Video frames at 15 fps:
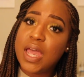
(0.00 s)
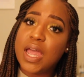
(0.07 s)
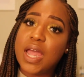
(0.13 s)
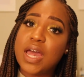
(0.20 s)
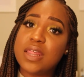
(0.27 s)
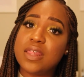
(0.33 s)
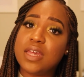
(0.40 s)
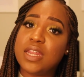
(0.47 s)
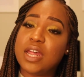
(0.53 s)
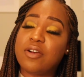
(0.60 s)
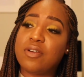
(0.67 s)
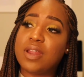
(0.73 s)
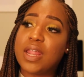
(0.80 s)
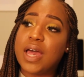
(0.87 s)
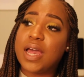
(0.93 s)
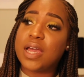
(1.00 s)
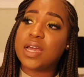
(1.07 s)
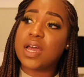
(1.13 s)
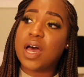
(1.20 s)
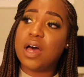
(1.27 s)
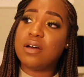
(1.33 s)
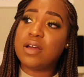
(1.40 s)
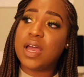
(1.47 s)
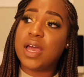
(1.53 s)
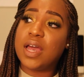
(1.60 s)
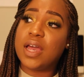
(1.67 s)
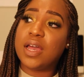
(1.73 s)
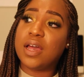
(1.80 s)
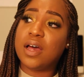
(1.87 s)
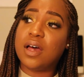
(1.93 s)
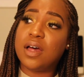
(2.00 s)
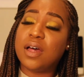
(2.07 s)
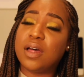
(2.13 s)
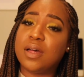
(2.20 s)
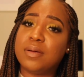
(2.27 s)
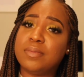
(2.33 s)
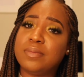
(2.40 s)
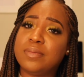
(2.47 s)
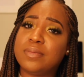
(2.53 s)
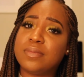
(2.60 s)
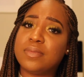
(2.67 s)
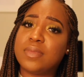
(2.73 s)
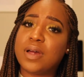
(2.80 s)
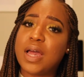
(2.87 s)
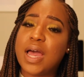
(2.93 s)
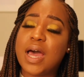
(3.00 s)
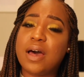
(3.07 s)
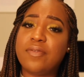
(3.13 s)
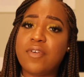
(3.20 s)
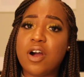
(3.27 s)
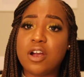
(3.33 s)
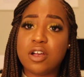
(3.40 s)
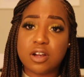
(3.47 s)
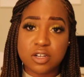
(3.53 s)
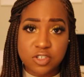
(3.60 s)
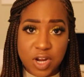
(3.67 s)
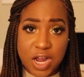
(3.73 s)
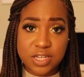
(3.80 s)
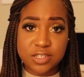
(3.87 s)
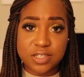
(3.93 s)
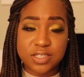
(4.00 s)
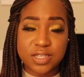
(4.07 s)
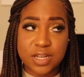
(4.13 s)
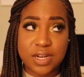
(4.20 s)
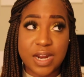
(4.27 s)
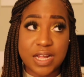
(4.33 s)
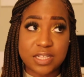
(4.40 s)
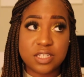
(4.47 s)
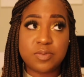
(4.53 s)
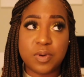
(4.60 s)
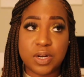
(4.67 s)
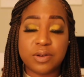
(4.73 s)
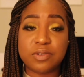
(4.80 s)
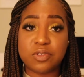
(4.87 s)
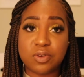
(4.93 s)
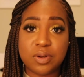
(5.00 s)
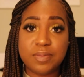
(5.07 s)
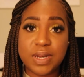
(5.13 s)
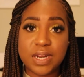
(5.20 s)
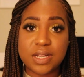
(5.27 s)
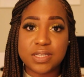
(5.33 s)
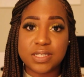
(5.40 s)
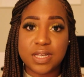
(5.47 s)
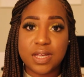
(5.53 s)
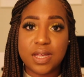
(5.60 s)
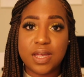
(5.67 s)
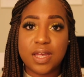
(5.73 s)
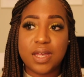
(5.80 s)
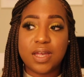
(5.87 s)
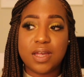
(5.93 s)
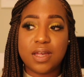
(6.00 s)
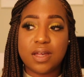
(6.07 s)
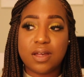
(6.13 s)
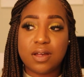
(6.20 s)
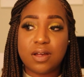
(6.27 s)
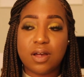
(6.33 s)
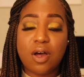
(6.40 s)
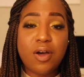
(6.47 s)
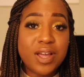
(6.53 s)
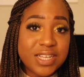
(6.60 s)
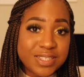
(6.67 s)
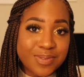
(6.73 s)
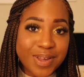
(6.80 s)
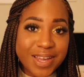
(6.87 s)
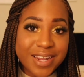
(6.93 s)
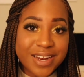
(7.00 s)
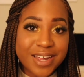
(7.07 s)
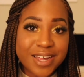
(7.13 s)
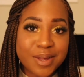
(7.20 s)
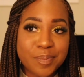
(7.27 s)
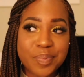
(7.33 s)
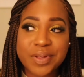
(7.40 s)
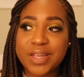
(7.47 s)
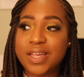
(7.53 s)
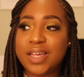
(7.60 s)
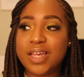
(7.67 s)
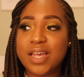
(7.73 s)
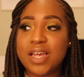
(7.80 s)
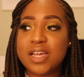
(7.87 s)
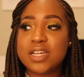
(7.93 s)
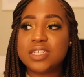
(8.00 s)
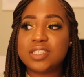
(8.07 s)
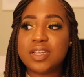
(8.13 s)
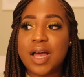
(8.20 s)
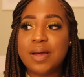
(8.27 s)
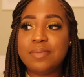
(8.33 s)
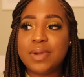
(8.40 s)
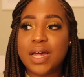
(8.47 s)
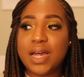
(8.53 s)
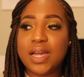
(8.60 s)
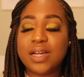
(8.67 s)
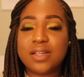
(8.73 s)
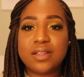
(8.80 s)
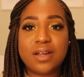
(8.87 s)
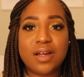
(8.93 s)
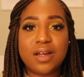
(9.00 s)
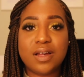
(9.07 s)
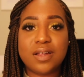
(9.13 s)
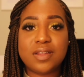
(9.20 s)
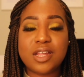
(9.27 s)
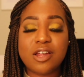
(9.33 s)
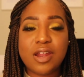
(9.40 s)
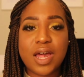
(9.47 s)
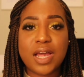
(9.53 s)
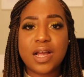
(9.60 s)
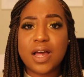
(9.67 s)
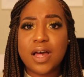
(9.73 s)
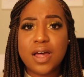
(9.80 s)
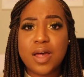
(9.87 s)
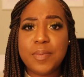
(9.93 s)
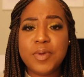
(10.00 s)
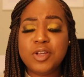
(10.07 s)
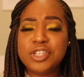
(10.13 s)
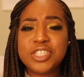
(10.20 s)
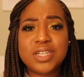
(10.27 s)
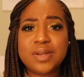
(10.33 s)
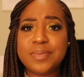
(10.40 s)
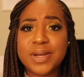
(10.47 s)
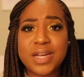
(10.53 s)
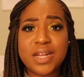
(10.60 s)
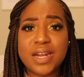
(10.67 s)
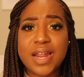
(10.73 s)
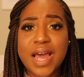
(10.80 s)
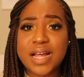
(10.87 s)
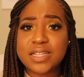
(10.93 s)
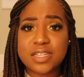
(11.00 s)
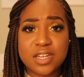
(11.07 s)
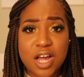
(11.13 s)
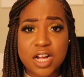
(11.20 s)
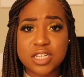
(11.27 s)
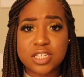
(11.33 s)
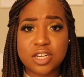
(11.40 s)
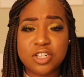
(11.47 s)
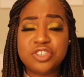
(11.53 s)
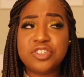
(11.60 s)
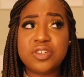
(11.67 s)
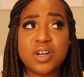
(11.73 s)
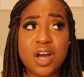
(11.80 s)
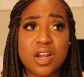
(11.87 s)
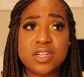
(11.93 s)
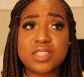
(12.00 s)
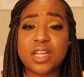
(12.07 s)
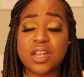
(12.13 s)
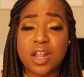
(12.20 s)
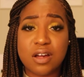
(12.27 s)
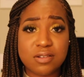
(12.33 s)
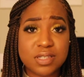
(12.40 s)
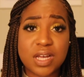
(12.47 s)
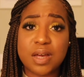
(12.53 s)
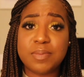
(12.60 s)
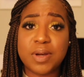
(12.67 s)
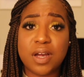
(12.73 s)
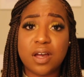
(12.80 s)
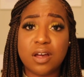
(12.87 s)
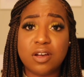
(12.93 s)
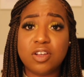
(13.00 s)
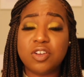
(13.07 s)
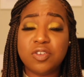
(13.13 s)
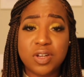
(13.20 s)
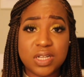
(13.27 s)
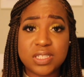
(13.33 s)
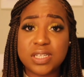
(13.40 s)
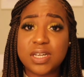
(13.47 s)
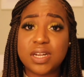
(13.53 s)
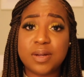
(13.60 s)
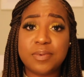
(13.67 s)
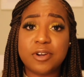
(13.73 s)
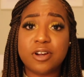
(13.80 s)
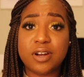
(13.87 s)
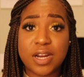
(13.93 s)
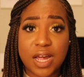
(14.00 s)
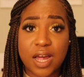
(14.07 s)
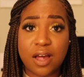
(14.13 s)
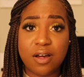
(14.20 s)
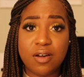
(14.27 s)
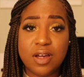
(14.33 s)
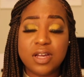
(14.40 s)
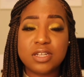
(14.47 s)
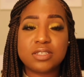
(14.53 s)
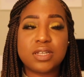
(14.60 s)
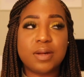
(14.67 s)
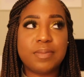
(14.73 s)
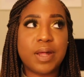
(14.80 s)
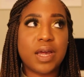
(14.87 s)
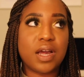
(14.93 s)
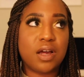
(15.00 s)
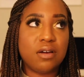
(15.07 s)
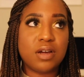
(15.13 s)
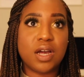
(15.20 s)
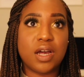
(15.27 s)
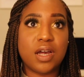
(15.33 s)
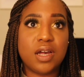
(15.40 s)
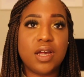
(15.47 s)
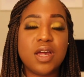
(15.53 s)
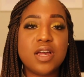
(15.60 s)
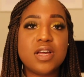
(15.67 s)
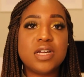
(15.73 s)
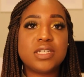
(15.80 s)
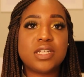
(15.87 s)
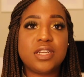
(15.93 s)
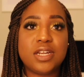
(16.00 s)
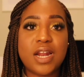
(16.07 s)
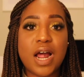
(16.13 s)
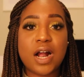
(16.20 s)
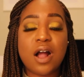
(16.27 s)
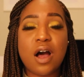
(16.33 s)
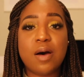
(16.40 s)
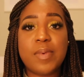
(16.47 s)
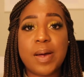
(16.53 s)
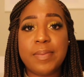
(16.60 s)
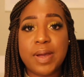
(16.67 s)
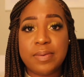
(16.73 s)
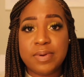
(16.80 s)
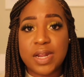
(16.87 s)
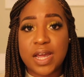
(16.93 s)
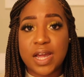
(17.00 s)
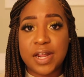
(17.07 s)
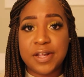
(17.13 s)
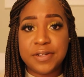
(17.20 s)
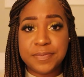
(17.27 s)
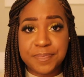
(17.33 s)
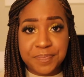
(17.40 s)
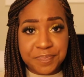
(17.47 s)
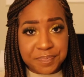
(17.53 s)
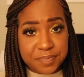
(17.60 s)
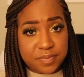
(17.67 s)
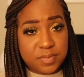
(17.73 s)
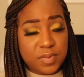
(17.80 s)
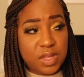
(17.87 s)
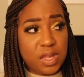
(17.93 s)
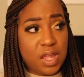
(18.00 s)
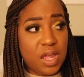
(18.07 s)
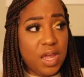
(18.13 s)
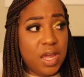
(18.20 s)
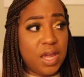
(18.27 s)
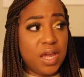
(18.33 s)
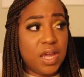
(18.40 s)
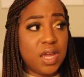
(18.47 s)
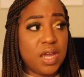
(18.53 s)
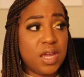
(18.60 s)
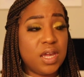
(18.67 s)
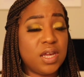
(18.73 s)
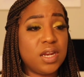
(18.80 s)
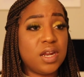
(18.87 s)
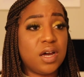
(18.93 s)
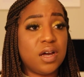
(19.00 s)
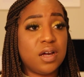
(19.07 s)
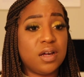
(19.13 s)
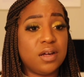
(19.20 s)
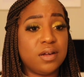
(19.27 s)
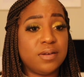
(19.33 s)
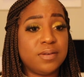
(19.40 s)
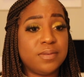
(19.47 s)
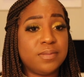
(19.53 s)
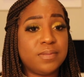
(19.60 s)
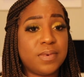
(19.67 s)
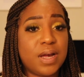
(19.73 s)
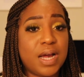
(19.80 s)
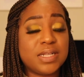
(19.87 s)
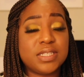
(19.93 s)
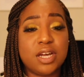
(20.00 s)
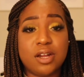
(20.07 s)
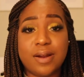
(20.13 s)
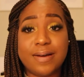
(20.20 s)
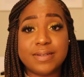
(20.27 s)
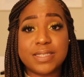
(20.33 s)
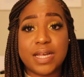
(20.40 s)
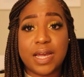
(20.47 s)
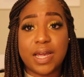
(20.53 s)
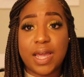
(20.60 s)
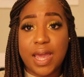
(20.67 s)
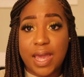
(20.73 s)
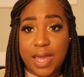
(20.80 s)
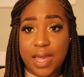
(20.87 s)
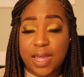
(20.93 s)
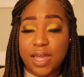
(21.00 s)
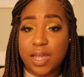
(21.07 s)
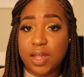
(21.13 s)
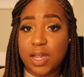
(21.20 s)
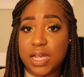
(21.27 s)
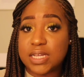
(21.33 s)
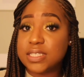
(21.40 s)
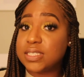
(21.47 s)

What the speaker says: And then they were like, okay, how far are your contractions? And at this point, they were 3 minutes. Oh, he's waking up. So I'm like, they're like, you should have been at the doctor. You should have called us a long time ago. You need to get up here now. So I'm like, okay. So then I called my baby daddy, and I told him, I was like, hey,